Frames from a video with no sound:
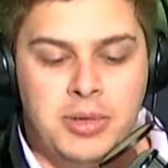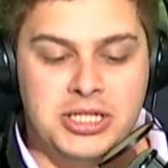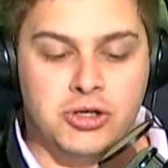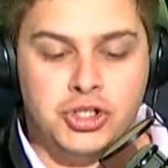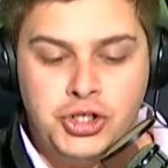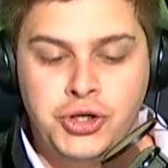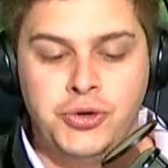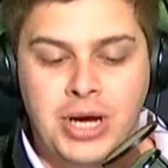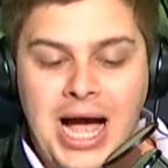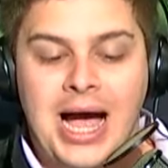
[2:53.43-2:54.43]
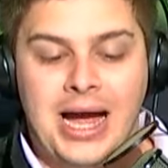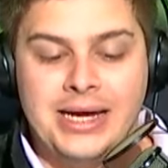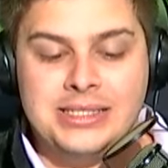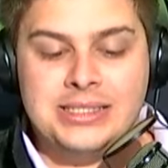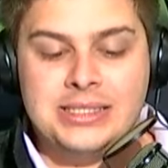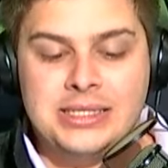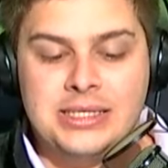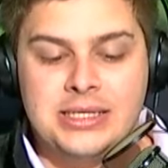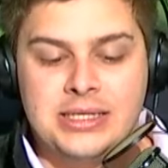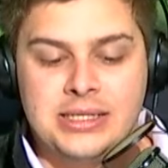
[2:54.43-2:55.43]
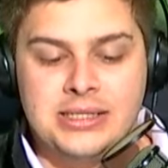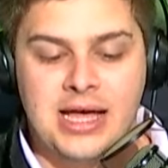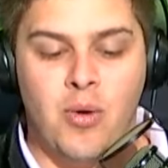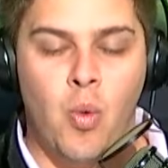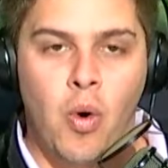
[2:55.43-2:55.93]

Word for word: But there's two guys that